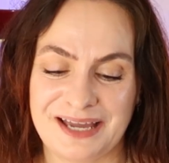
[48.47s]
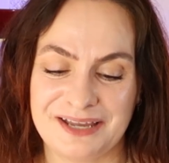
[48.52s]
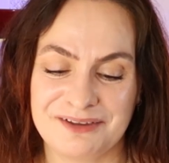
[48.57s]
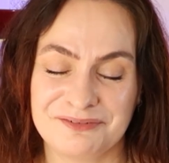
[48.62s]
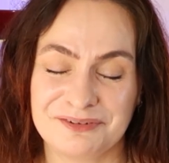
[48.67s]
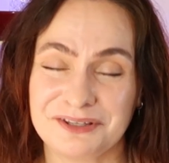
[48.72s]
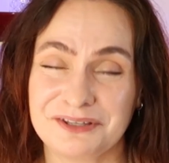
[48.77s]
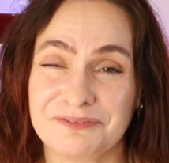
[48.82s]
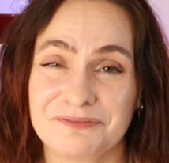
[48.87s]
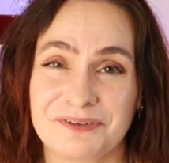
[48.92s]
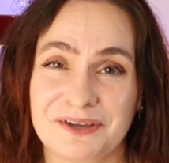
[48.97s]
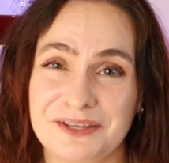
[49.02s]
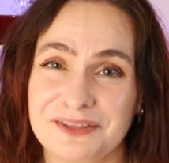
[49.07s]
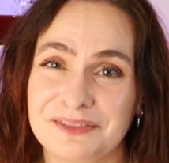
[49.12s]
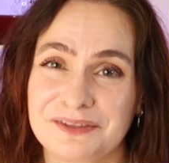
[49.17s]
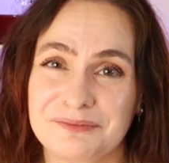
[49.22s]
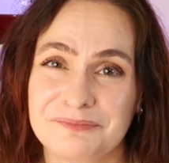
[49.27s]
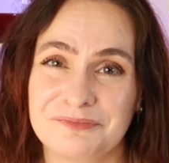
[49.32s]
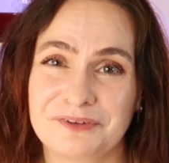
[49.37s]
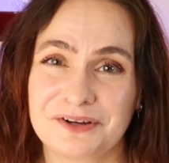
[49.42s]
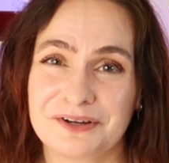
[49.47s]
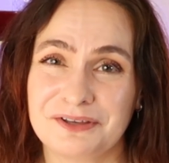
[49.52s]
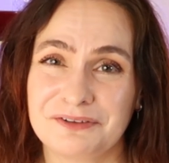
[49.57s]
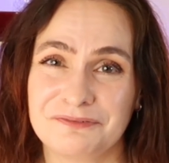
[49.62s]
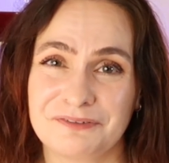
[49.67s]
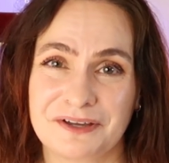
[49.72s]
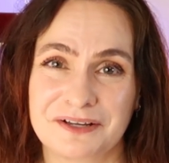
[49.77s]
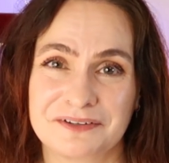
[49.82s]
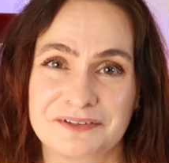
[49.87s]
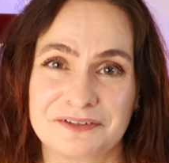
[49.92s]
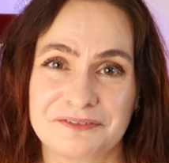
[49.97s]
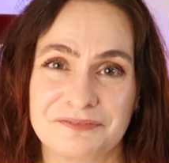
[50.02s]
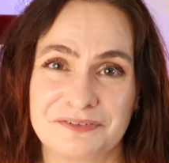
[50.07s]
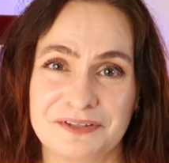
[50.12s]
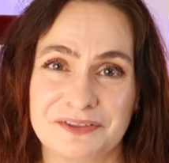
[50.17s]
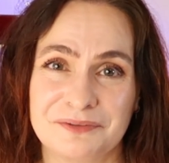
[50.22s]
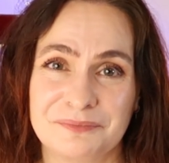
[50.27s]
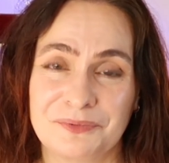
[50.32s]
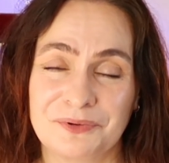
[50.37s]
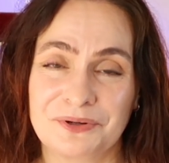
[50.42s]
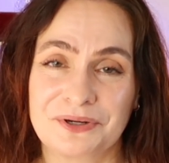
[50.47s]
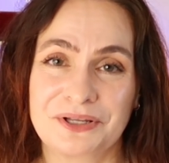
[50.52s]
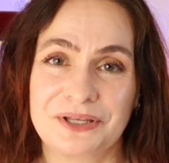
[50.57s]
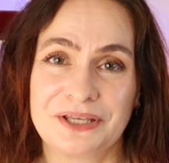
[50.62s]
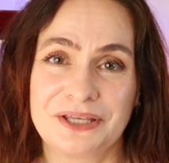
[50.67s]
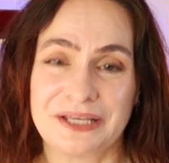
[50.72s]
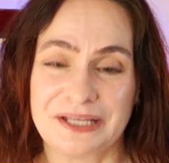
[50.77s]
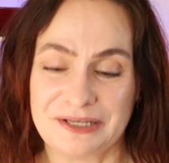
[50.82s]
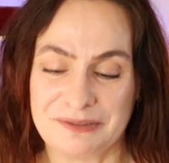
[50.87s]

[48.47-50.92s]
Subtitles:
I really find them very effective in the morning,